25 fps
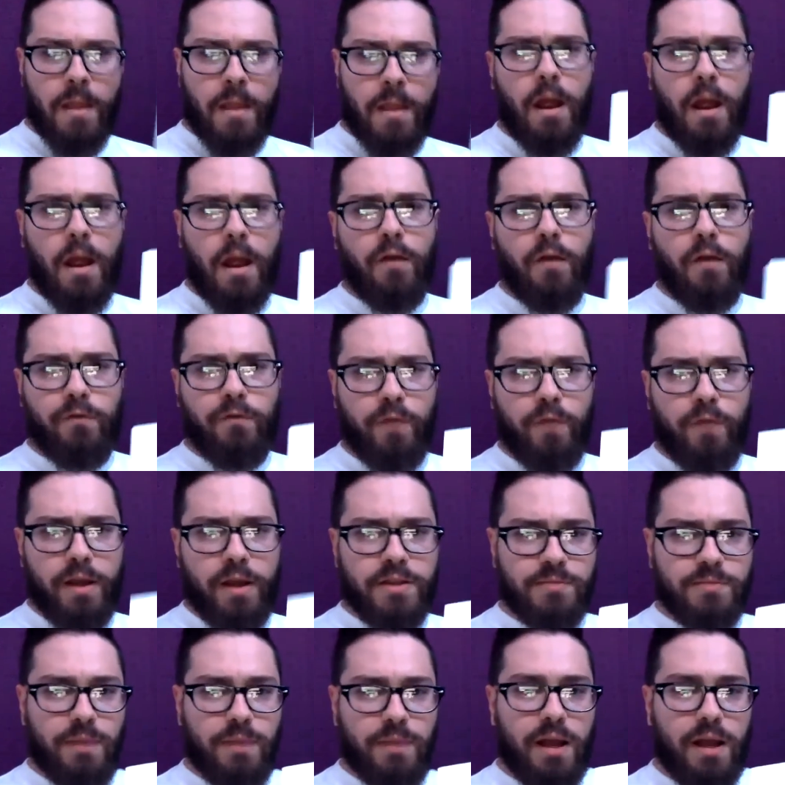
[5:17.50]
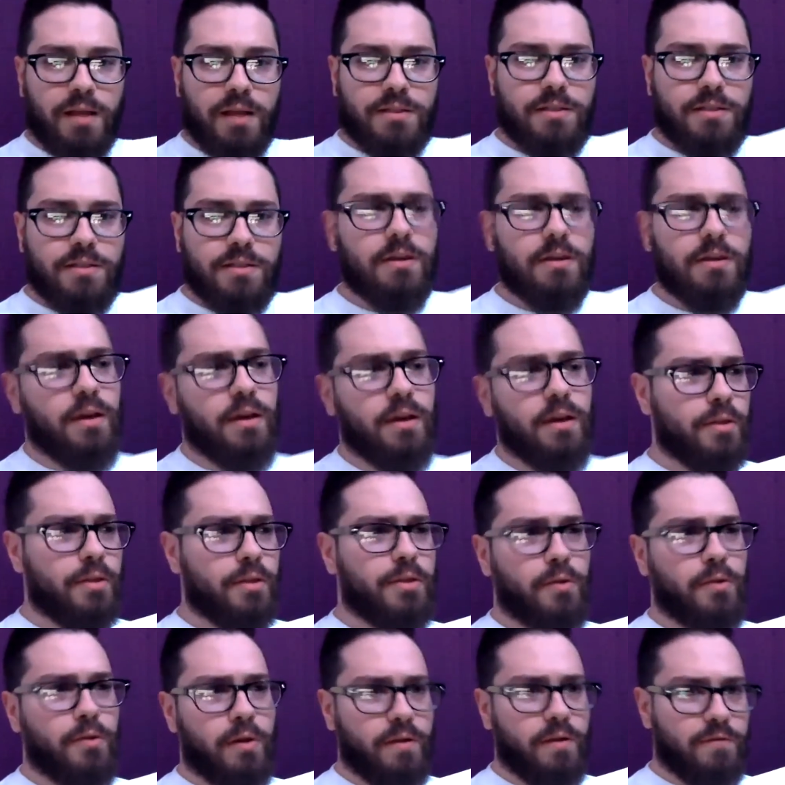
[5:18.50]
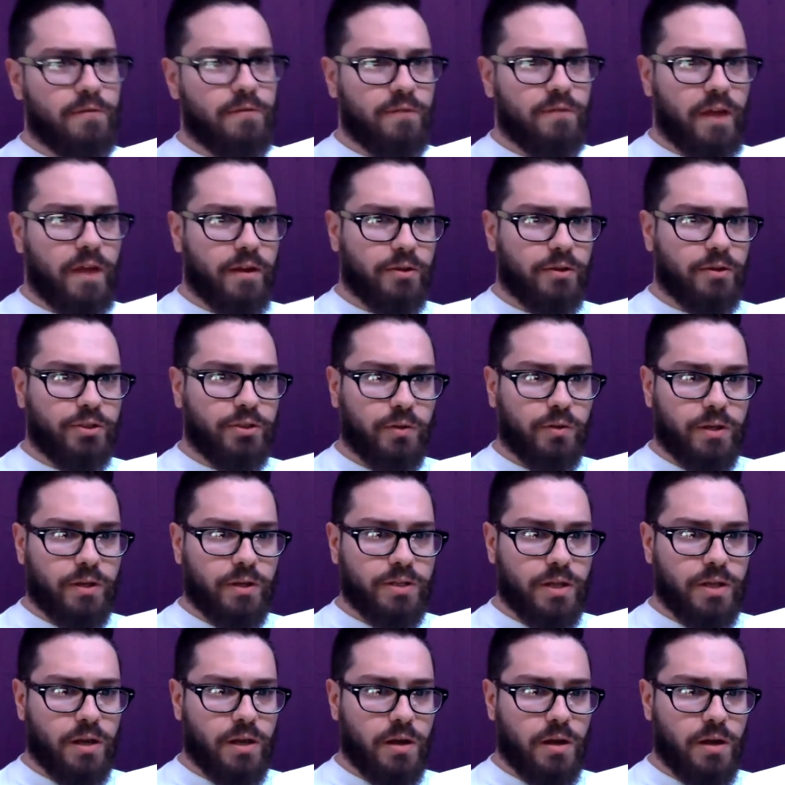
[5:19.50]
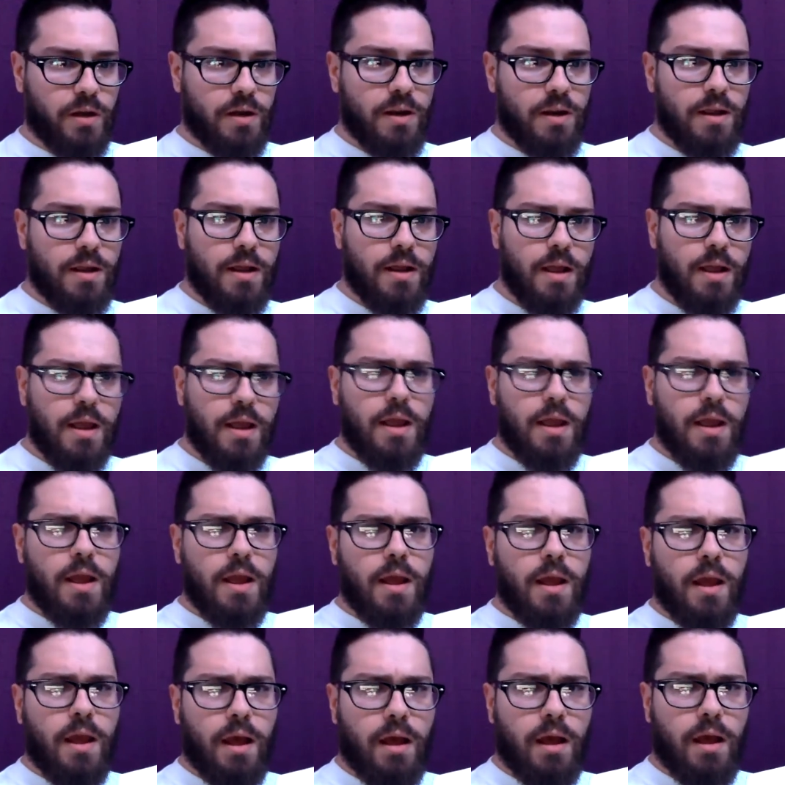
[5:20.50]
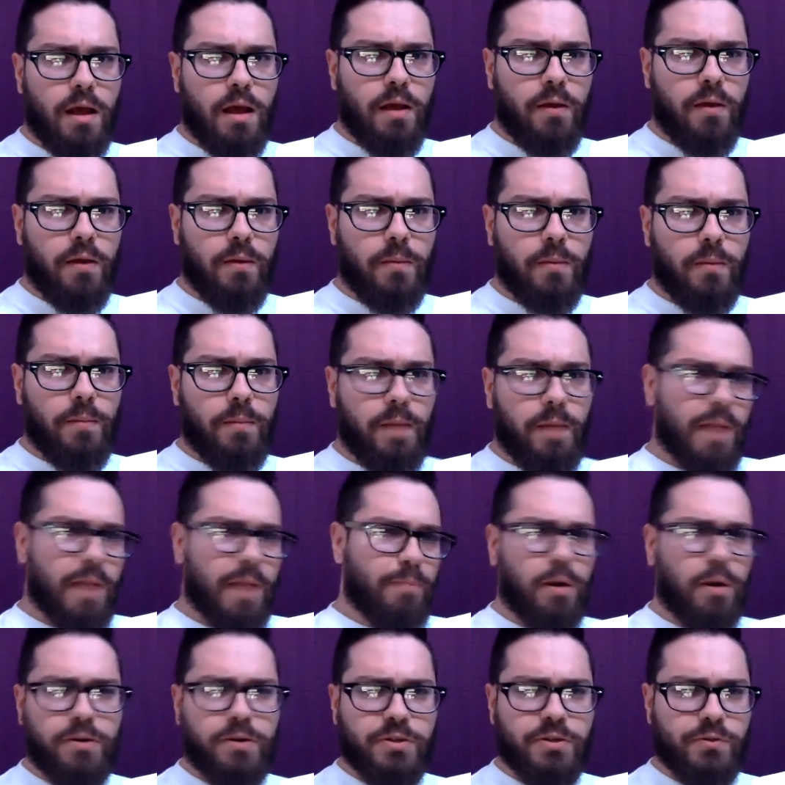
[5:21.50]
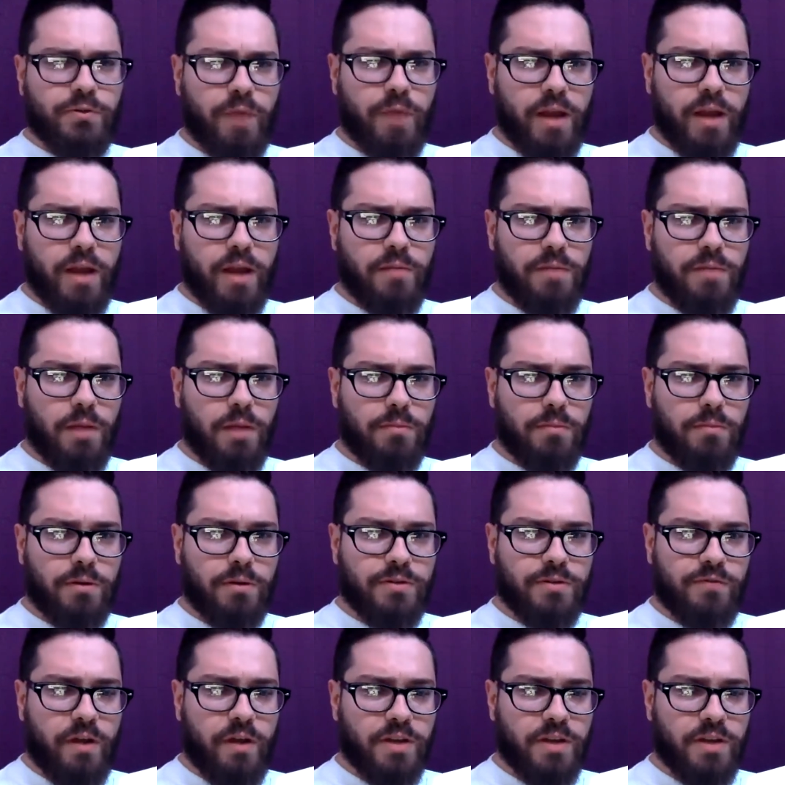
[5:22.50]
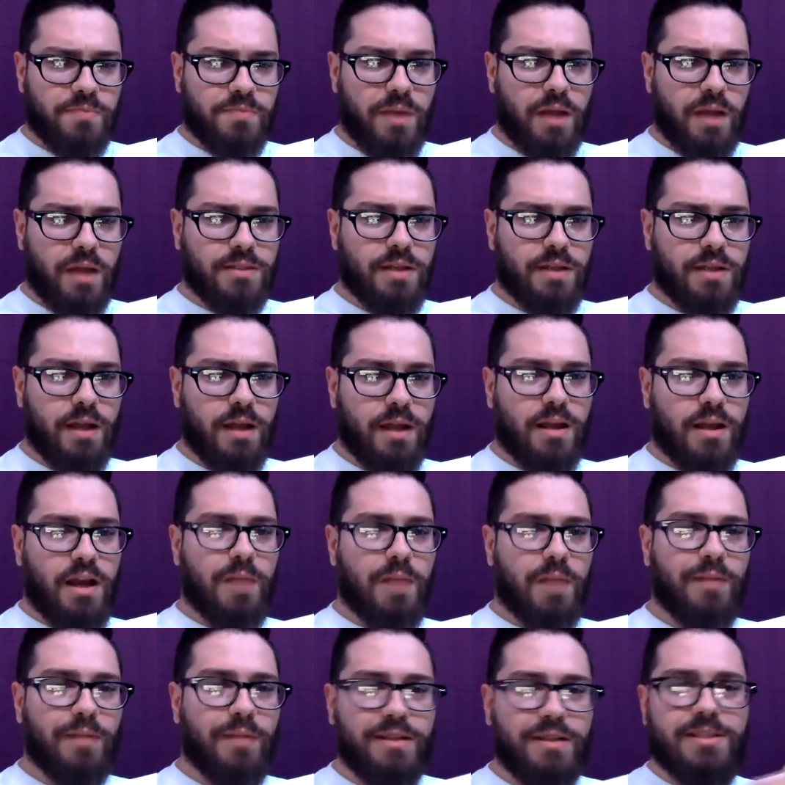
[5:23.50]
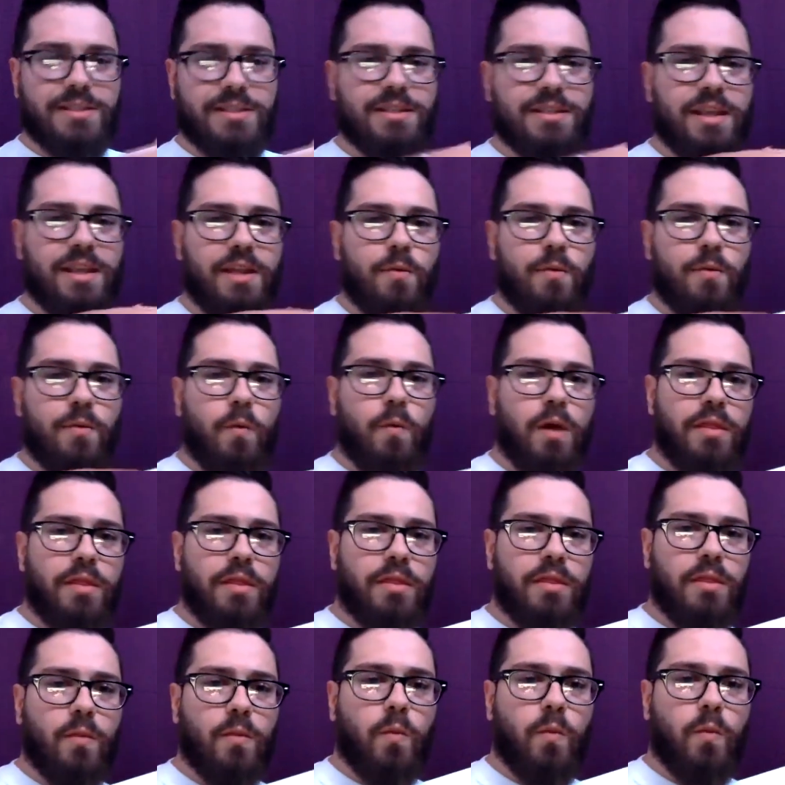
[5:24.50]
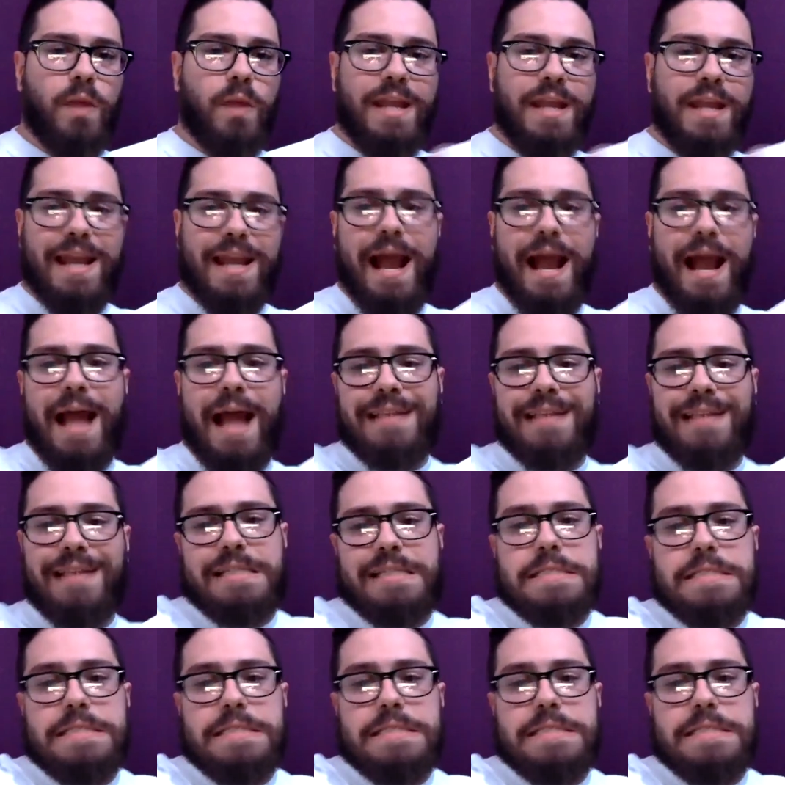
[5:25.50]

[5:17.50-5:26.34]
Our Freddy's Box, the third and final choice here. I purchased random numbers, freddysbox.com. Let's see what we got.